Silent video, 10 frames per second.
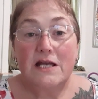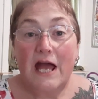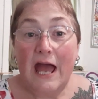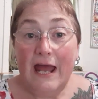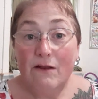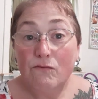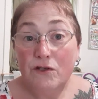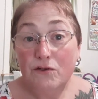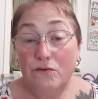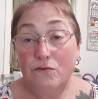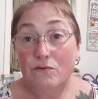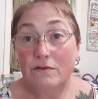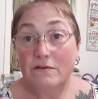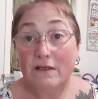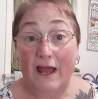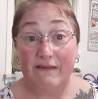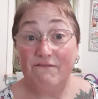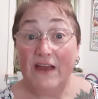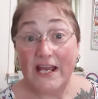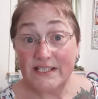I don't do like
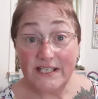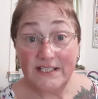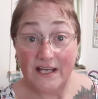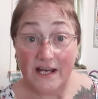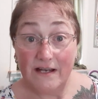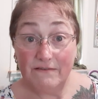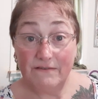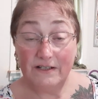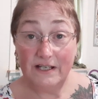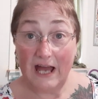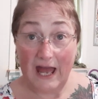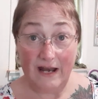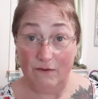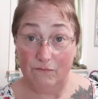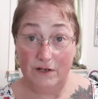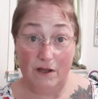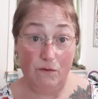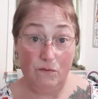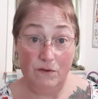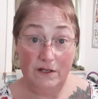fancy stuff. I don't
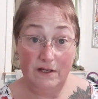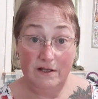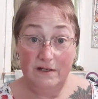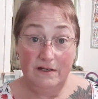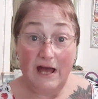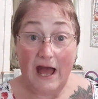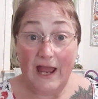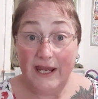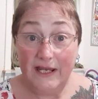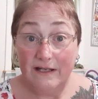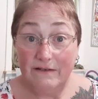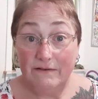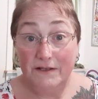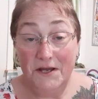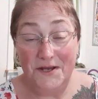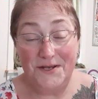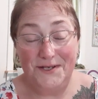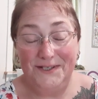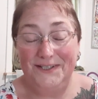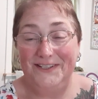know high end
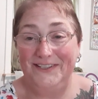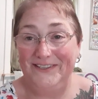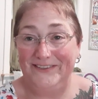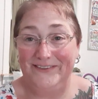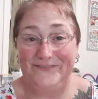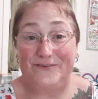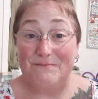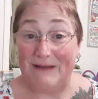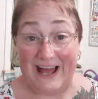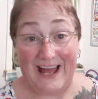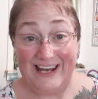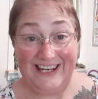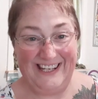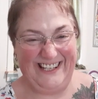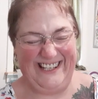from my honey.